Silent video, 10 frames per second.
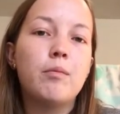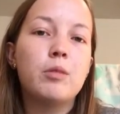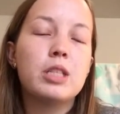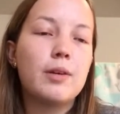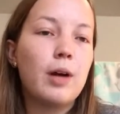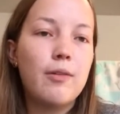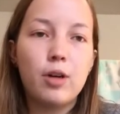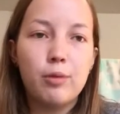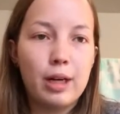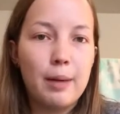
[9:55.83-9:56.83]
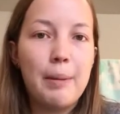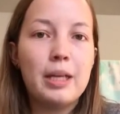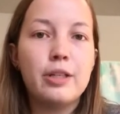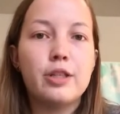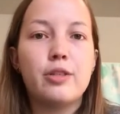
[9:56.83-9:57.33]
which I've heard
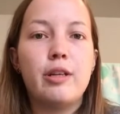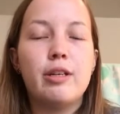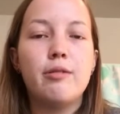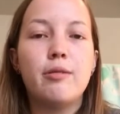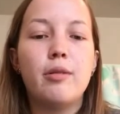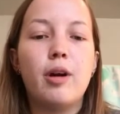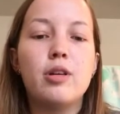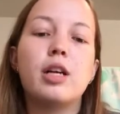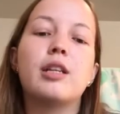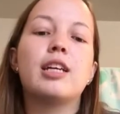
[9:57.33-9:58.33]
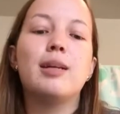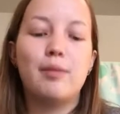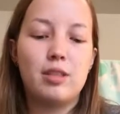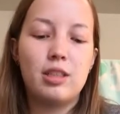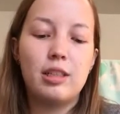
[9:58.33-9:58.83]
recommended, just that you are not thinking
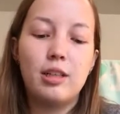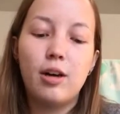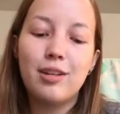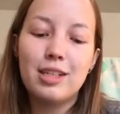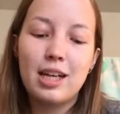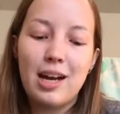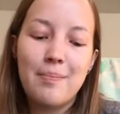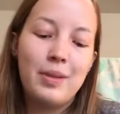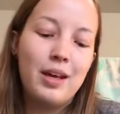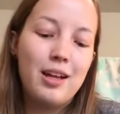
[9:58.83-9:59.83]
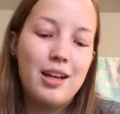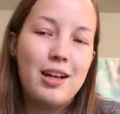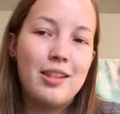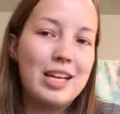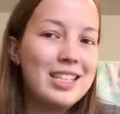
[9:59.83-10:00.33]
about studying all the time.
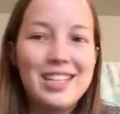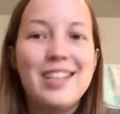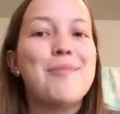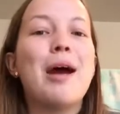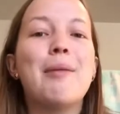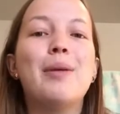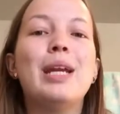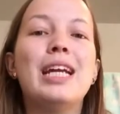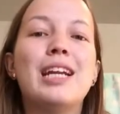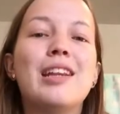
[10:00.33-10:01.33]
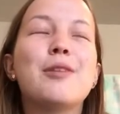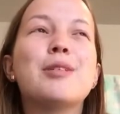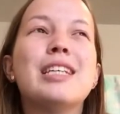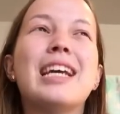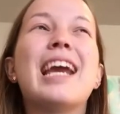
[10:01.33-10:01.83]
That didn't end up happening. There
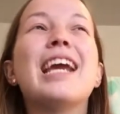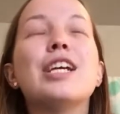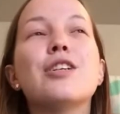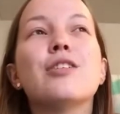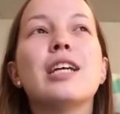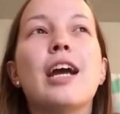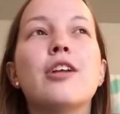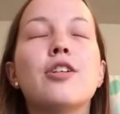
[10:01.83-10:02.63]
was the occasional day I